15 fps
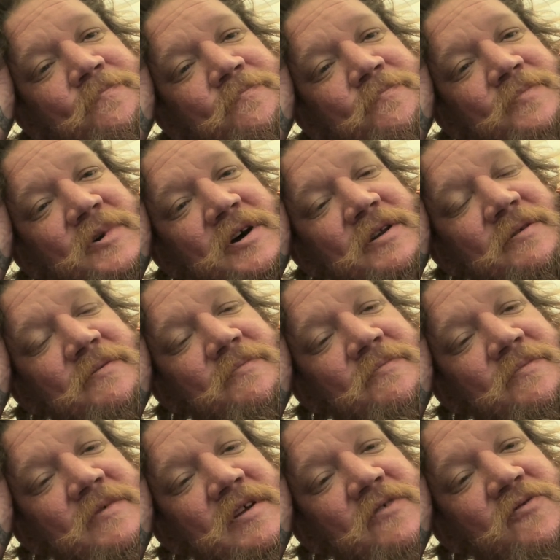But
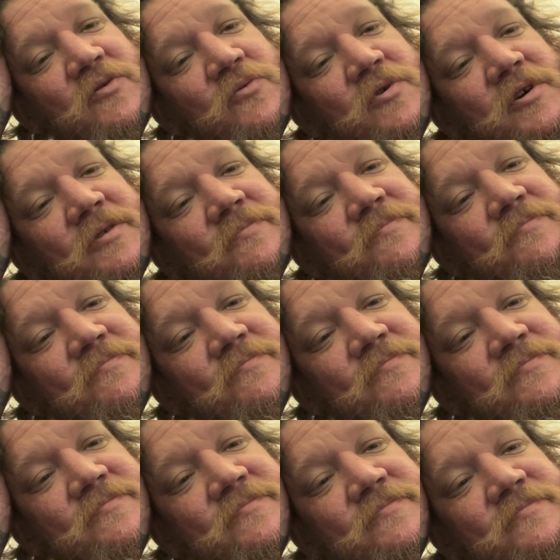if you would
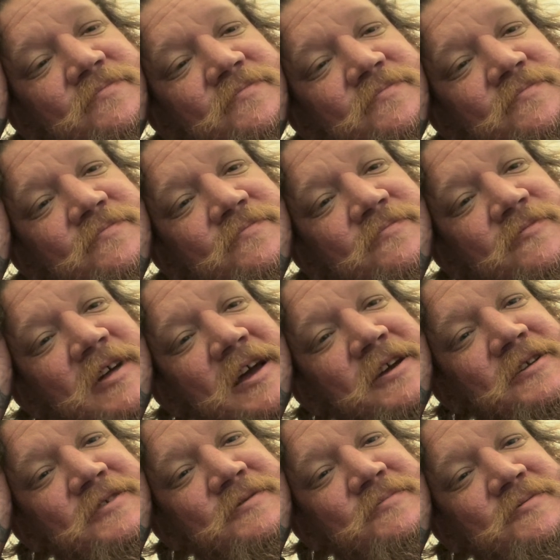like
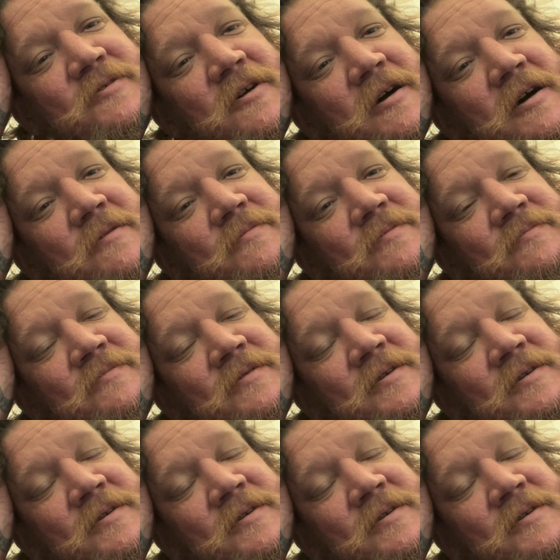and subscribe, and